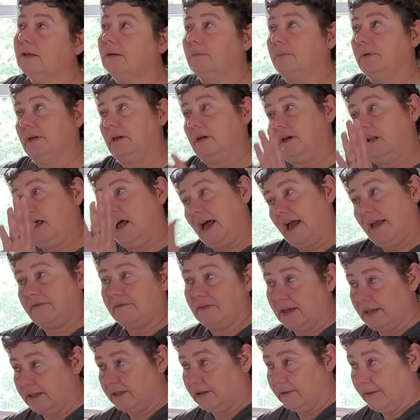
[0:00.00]
But on a high
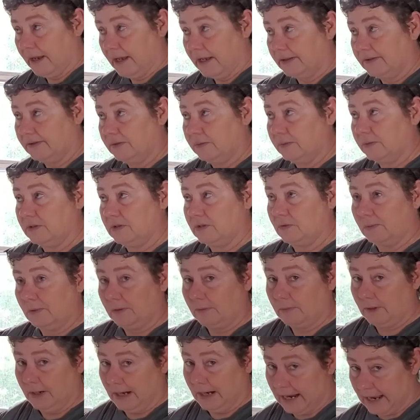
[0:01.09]
value house, which is where
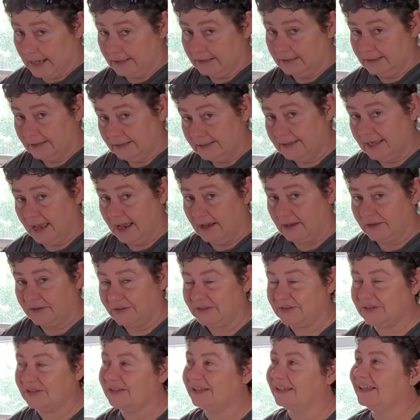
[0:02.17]
we're at in this
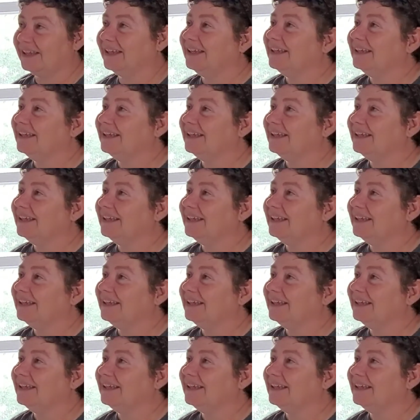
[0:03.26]
house,